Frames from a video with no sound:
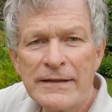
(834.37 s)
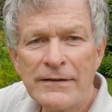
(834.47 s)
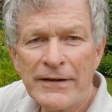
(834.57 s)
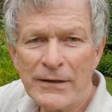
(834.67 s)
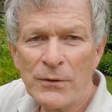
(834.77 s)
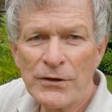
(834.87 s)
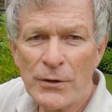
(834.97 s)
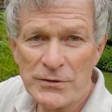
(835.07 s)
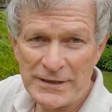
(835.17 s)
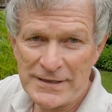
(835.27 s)
if anyone
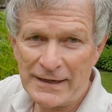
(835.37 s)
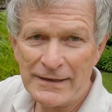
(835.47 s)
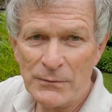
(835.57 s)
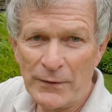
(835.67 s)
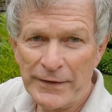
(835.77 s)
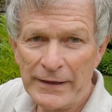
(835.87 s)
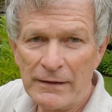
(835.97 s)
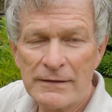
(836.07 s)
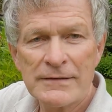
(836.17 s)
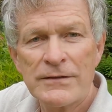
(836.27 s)
knows exactly what they are,
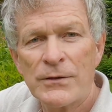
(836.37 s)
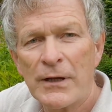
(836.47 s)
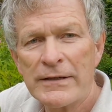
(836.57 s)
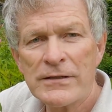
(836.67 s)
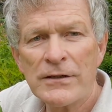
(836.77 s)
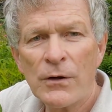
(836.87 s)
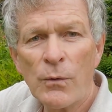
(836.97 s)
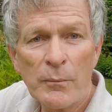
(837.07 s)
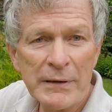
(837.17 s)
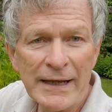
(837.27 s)
because I do like to know
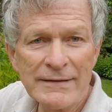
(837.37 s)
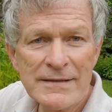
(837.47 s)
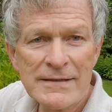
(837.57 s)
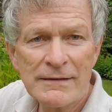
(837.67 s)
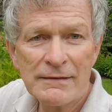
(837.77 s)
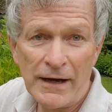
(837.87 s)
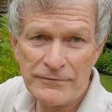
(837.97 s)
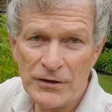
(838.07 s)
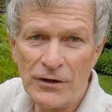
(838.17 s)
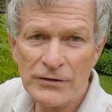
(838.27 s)
what plants I've
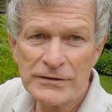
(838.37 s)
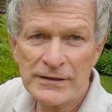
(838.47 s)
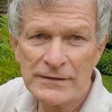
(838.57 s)
got.